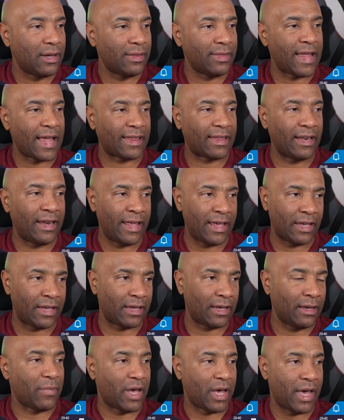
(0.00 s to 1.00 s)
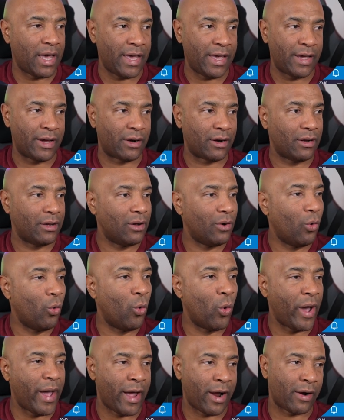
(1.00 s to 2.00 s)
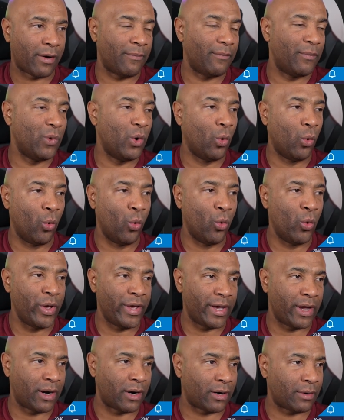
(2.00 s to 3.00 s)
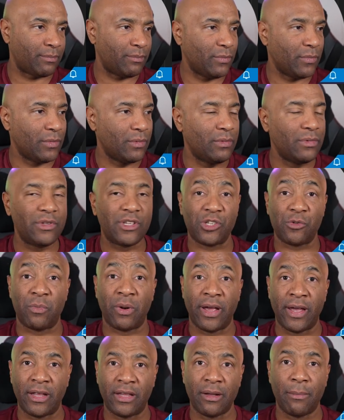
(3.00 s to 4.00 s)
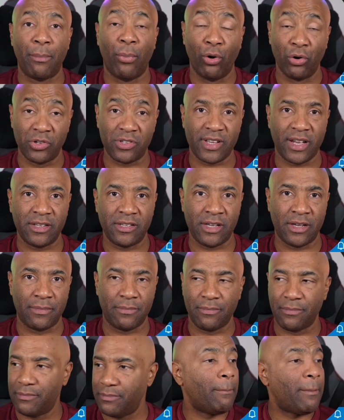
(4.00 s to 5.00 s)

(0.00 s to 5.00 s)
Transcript: that link here where we are displaying the post ID.